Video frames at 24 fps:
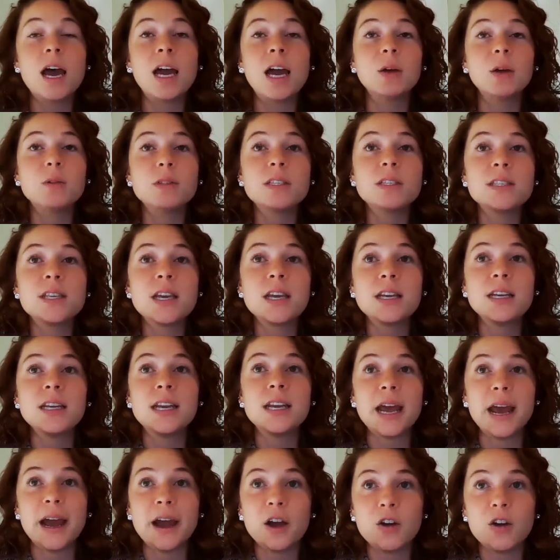I would say
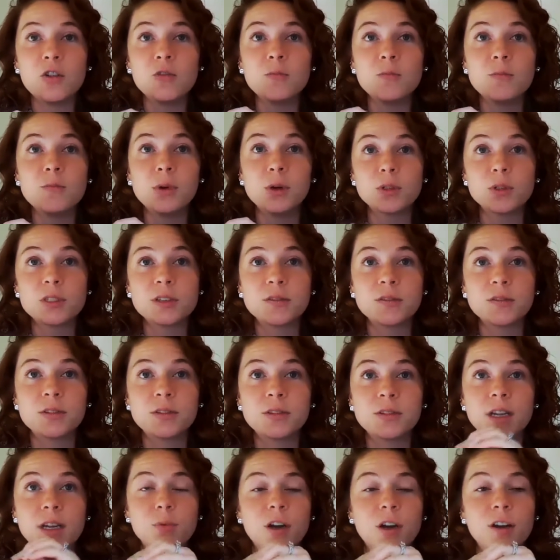now most of the
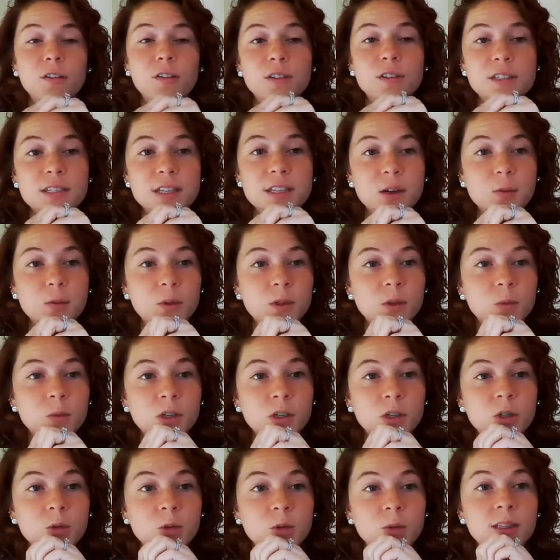nonprofits that we
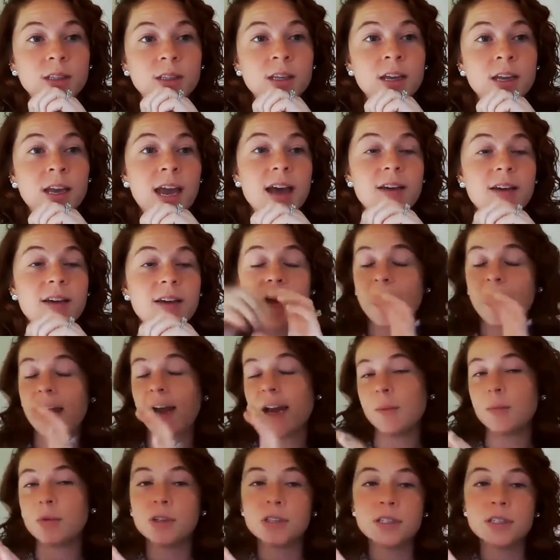work with have a
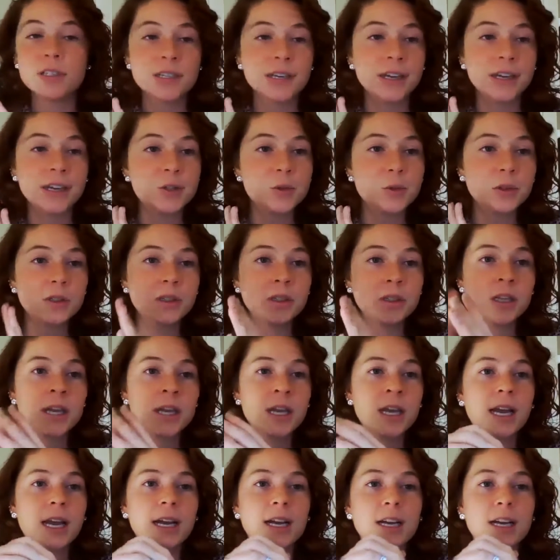hybrid schedule
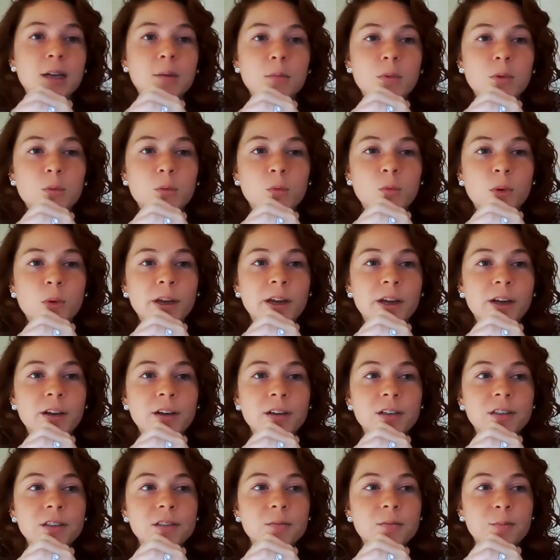
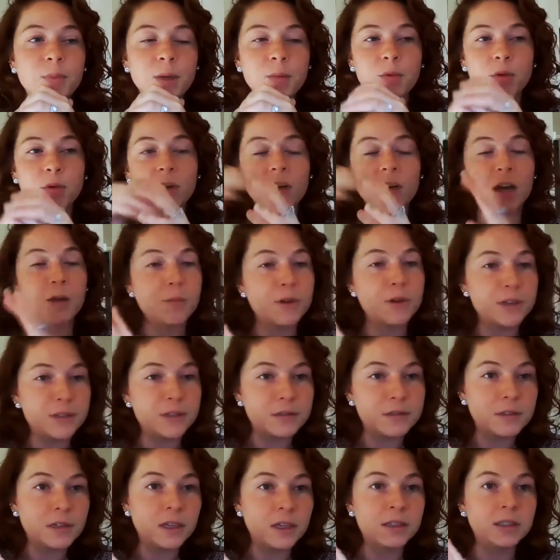where people come
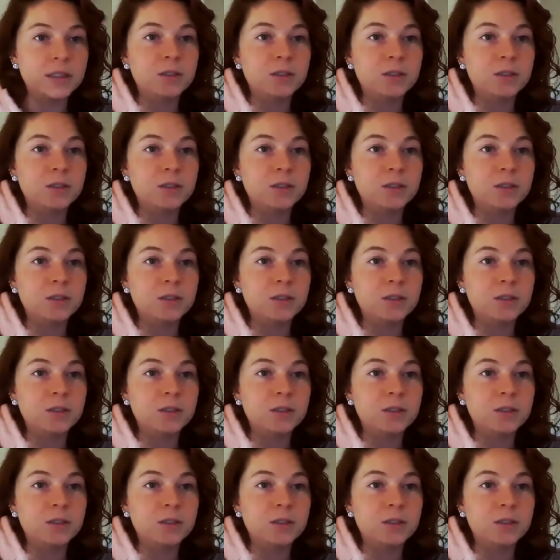in a